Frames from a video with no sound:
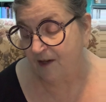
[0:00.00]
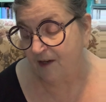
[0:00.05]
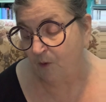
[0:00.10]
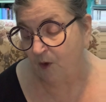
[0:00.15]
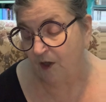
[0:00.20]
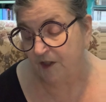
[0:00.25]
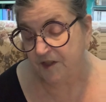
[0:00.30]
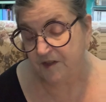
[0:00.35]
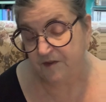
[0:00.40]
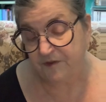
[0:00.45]

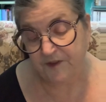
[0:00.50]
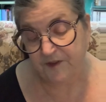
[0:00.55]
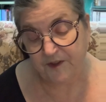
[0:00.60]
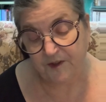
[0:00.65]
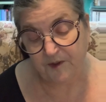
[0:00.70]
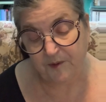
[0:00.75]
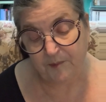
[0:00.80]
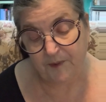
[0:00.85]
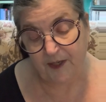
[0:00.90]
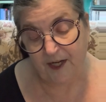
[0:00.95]
watched a
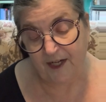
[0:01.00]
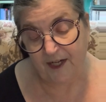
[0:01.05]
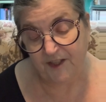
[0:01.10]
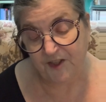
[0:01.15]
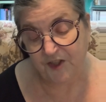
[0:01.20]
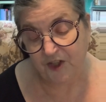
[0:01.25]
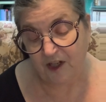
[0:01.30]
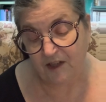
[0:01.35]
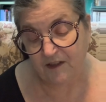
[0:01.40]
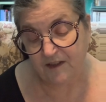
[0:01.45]
film, ate a
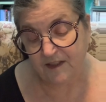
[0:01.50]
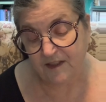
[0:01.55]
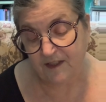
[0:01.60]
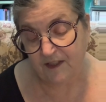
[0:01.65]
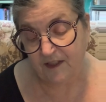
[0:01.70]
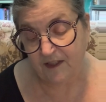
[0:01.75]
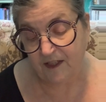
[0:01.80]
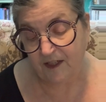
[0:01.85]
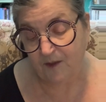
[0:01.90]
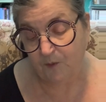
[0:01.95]
chocolate
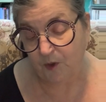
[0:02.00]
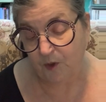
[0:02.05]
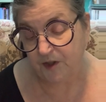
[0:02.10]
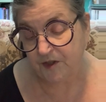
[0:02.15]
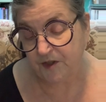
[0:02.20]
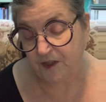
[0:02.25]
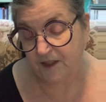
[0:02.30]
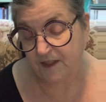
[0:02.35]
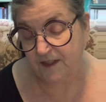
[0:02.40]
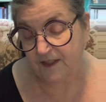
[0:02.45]
sundae, worked
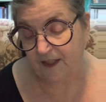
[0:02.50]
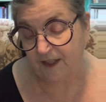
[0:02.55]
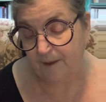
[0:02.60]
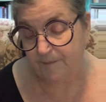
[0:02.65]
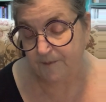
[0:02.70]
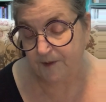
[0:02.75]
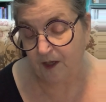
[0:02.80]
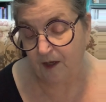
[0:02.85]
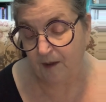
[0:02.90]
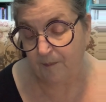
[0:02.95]
on his
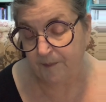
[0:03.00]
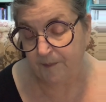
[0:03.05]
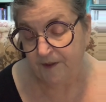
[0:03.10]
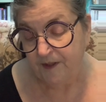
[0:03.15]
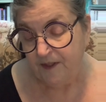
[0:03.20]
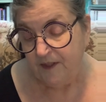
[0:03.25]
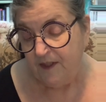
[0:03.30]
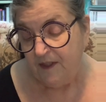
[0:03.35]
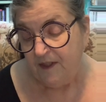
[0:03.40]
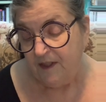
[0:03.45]
laptop.
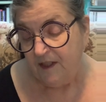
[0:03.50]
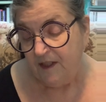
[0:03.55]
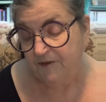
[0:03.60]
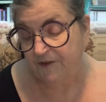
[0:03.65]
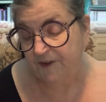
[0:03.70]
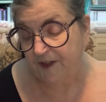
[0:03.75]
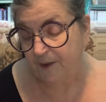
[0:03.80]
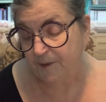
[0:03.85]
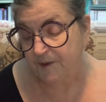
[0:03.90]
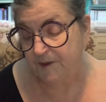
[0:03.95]
The
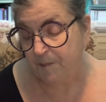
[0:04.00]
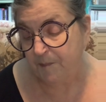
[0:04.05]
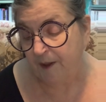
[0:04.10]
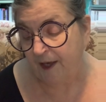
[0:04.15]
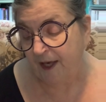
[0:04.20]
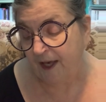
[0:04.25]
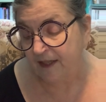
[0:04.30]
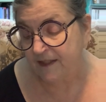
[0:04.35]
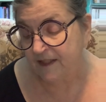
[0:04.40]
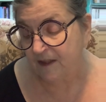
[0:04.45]
flight was
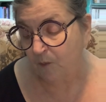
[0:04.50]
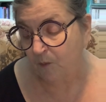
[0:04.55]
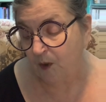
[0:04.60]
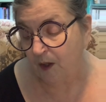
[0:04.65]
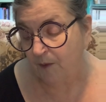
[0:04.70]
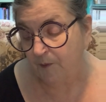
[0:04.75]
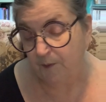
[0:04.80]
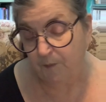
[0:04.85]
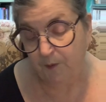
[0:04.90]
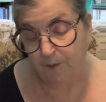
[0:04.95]
packed, and
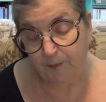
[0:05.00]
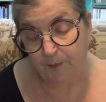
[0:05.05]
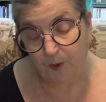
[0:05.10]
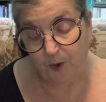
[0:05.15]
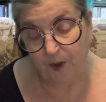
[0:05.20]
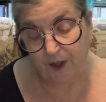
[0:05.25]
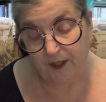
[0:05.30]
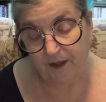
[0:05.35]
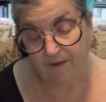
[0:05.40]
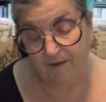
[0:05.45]
while we were
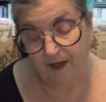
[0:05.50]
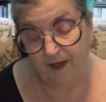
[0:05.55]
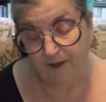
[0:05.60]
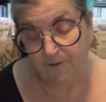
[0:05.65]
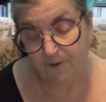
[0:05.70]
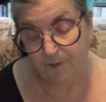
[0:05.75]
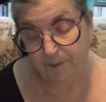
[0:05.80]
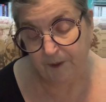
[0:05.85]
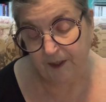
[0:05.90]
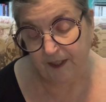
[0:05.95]
boarding, they had
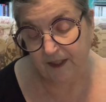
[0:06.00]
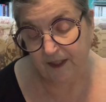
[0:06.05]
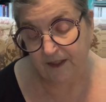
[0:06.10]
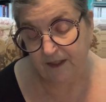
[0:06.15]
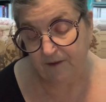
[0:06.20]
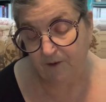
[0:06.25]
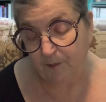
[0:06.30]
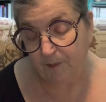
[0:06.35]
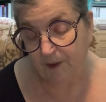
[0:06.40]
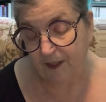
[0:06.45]
repeatedly
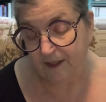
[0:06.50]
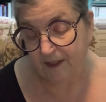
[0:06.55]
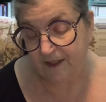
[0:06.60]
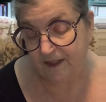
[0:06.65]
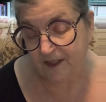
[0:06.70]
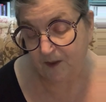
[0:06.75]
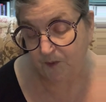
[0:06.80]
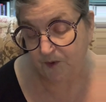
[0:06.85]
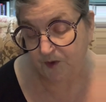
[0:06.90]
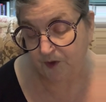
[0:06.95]
reminded us
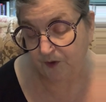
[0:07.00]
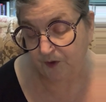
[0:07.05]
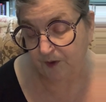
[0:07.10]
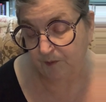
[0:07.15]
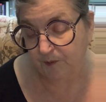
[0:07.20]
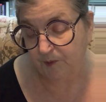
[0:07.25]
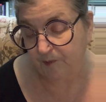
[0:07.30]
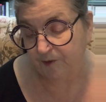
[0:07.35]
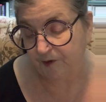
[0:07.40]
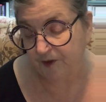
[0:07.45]
there was only
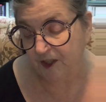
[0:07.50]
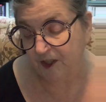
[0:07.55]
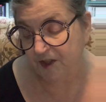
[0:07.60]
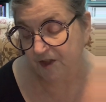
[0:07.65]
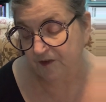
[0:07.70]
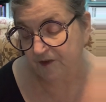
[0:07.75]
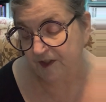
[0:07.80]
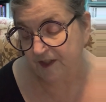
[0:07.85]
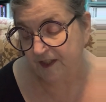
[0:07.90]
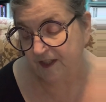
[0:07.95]
room for each
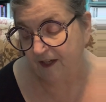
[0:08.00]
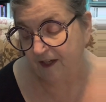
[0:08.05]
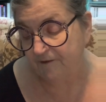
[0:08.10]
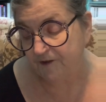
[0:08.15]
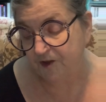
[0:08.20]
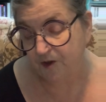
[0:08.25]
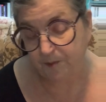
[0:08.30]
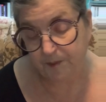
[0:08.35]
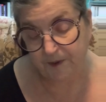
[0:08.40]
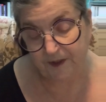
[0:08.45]
of us to have
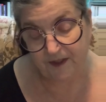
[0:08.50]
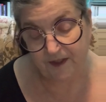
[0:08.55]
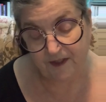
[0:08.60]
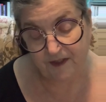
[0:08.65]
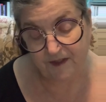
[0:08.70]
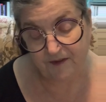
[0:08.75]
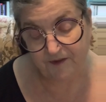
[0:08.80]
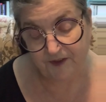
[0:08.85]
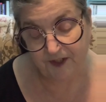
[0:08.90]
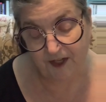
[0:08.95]
2 pieces
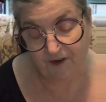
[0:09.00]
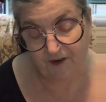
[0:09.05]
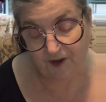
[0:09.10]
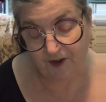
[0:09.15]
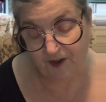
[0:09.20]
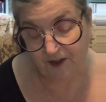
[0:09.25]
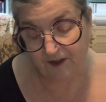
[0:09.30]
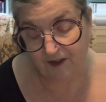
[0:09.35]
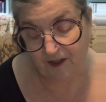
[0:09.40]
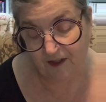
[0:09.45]
of
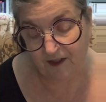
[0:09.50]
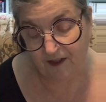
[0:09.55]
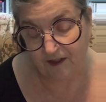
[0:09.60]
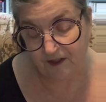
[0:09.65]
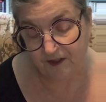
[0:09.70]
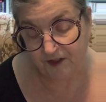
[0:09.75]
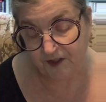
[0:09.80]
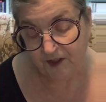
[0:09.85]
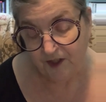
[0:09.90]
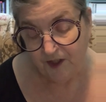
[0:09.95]
carry-on
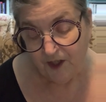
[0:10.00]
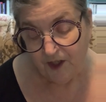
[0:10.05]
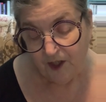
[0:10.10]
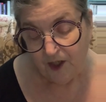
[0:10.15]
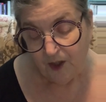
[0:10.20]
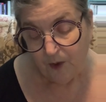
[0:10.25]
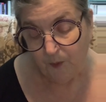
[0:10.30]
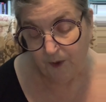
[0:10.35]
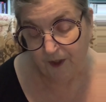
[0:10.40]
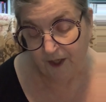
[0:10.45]
luggage.
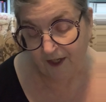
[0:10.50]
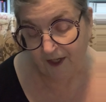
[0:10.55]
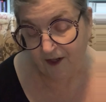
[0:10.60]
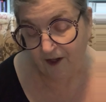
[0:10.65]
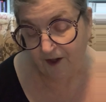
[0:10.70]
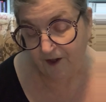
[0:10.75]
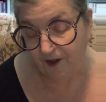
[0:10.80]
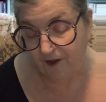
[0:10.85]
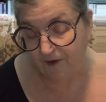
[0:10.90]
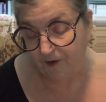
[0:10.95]
When I
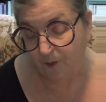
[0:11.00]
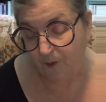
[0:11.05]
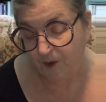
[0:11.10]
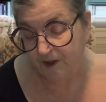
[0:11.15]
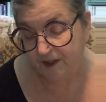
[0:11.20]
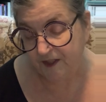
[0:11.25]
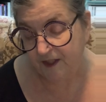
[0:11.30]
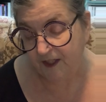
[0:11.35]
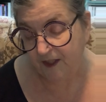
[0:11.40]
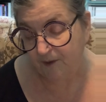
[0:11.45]
got on, there
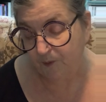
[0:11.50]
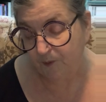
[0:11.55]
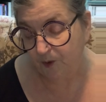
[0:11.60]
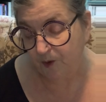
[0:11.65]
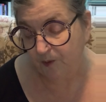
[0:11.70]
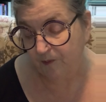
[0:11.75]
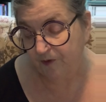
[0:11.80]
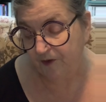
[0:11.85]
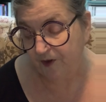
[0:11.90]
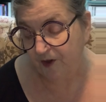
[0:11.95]
wasn't any
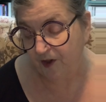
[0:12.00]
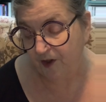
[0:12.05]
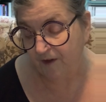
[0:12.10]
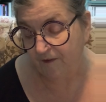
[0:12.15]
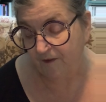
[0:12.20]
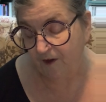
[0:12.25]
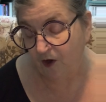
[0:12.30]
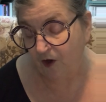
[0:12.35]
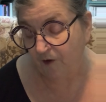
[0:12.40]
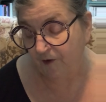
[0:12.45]
room in
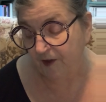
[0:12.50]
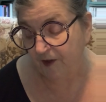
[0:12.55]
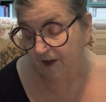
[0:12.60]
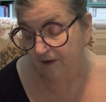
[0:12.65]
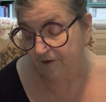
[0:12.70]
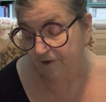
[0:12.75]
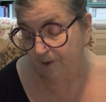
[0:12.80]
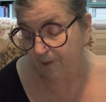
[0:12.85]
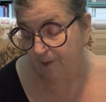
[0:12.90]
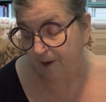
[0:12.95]
the
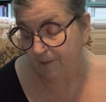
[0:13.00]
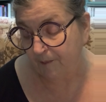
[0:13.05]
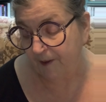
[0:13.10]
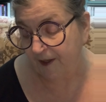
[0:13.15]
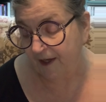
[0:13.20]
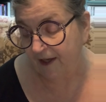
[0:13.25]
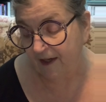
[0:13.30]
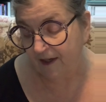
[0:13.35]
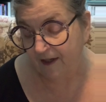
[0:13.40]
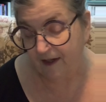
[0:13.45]
overhead for my
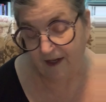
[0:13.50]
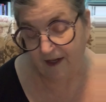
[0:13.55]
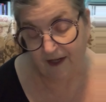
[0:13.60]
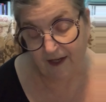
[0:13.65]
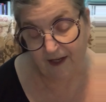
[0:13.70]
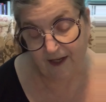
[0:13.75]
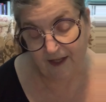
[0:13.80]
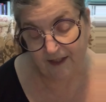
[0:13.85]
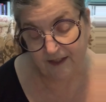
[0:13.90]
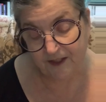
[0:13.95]
bag. I
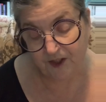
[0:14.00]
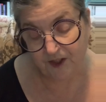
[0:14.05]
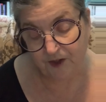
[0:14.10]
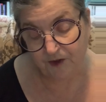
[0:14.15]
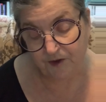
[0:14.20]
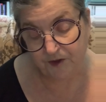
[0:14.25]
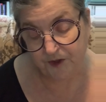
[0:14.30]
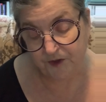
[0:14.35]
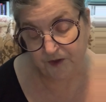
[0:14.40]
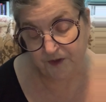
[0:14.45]
had to go
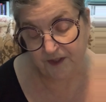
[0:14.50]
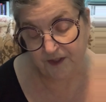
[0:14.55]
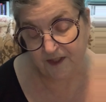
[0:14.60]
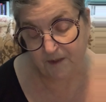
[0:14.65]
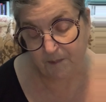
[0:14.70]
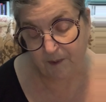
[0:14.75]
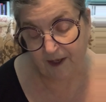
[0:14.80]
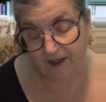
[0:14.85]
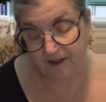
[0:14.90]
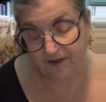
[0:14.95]
2 seats
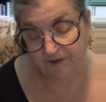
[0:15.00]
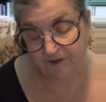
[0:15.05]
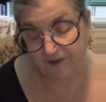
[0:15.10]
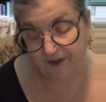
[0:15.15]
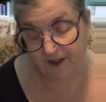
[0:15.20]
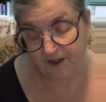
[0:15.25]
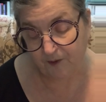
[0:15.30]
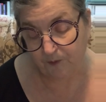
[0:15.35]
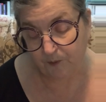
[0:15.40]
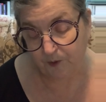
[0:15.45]
back to
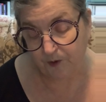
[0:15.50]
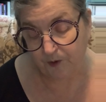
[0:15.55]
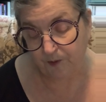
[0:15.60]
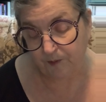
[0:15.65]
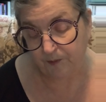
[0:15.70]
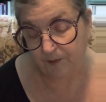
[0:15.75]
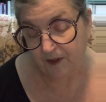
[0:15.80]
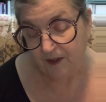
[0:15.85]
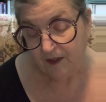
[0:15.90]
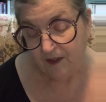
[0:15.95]
find a
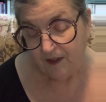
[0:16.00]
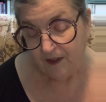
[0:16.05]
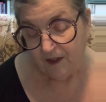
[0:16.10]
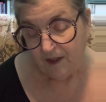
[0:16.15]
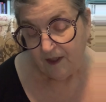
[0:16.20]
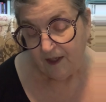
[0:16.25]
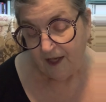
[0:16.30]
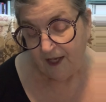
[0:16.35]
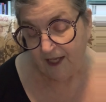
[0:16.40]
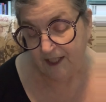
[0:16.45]
room.
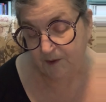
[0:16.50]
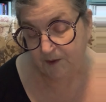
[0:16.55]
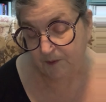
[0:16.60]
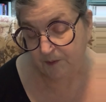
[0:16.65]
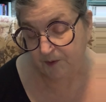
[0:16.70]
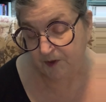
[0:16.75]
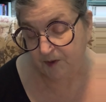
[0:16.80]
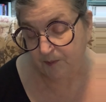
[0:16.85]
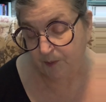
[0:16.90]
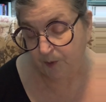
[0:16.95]
As we
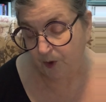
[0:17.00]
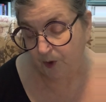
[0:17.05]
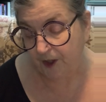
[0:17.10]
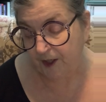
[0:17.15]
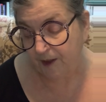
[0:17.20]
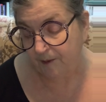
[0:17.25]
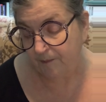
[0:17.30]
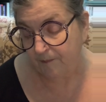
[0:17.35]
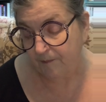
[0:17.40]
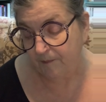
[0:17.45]
were
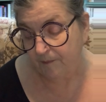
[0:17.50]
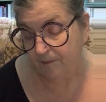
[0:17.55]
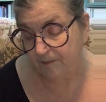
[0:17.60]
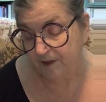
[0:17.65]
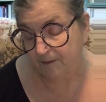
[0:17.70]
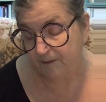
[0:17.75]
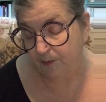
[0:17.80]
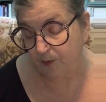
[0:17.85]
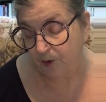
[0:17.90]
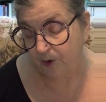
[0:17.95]
deboarding,
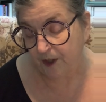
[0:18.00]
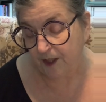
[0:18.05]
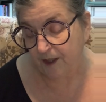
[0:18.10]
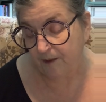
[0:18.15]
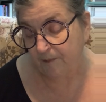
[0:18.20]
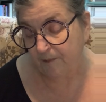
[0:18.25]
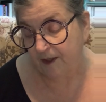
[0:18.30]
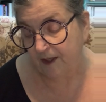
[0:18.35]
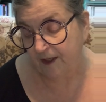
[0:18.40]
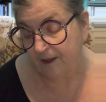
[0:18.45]

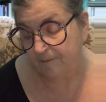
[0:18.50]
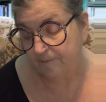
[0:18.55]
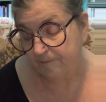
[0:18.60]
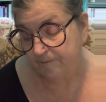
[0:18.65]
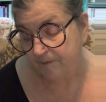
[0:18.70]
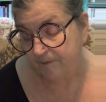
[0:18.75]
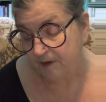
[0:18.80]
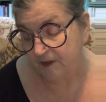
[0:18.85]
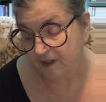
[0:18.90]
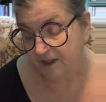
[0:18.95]
my
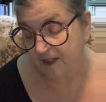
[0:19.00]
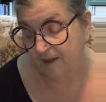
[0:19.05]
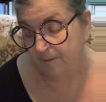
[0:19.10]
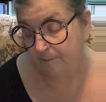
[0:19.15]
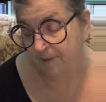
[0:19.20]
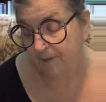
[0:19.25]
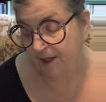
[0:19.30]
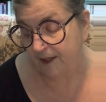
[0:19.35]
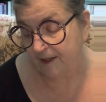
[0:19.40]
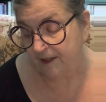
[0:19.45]

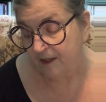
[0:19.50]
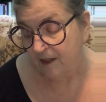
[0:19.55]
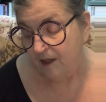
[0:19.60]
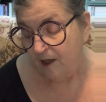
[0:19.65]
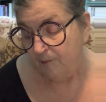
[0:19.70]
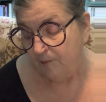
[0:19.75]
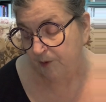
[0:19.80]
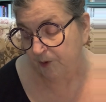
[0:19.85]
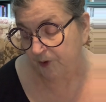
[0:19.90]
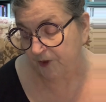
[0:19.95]
stepmate
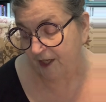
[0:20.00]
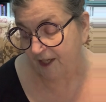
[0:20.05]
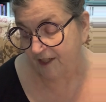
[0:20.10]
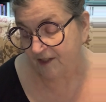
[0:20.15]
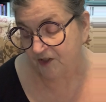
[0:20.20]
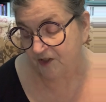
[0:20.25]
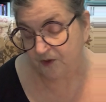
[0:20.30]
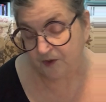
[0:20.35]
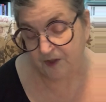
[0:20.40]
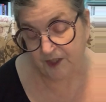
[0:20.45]
pulled out a
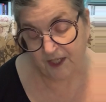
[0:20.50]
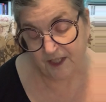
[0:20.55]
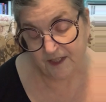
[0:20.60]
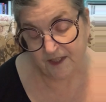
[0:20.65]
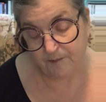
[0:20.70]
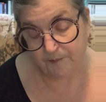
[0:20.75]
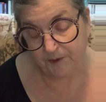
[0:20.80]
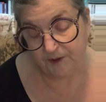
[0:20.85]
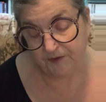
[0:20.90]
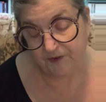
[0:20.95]
suitcase,
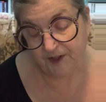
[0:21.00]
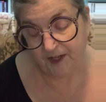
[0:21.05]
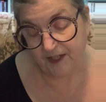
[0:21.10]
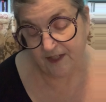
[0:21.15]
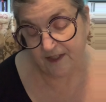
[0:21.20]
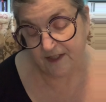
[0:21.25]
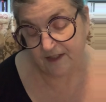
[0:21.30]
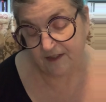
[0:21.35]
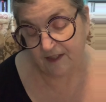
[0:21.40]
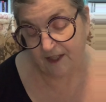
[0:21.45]
a
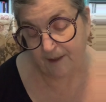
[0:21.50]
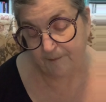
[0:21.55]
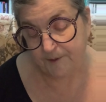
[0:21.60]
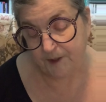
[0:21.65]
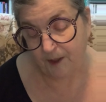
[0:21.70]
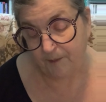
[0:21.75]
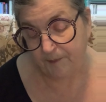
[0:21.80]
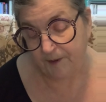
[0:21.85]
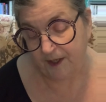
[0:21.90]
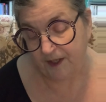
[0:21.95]
briefcase, a
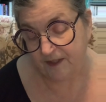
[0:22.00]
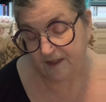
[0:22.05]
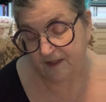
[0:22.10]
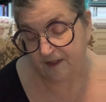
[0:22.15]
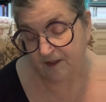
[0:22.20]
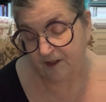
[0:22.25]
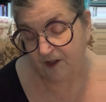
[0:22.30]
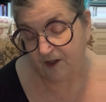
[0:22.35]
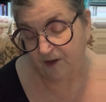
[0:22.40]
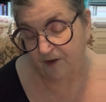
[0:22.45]
laptop case, and
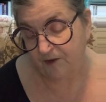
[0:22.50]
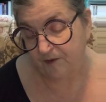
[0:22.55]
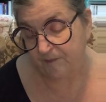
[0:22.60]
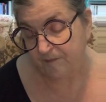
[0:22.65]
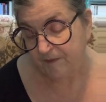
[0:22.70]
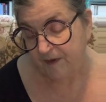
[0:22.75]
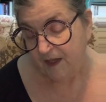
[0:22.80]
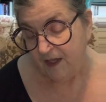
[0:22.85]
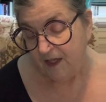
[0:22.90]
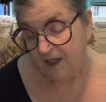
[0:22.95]
a coat.
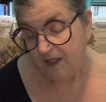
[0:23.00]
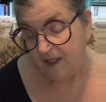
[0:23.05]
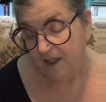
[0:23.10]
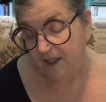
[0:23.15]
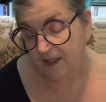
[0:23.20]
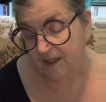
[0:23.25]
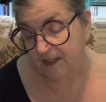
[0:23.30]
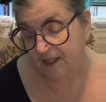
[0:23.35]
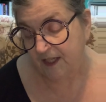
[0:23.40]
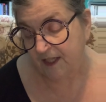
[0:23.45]
He
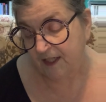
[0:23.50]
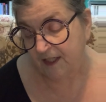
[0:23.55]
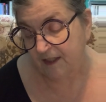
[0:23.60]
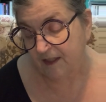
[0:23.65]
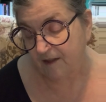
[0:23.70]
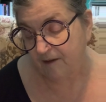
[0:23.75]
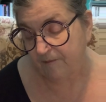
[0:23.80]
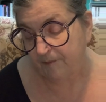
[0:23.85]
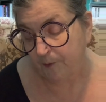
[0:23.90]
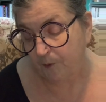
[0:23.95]
had taken
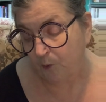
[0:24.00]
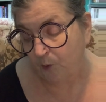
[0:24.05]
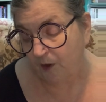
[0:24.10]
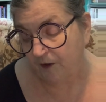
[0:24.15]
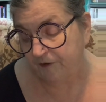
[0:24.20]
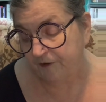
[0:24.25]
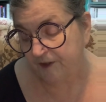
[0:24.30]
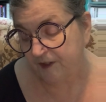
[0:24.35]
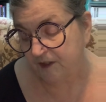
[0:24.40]
up roughly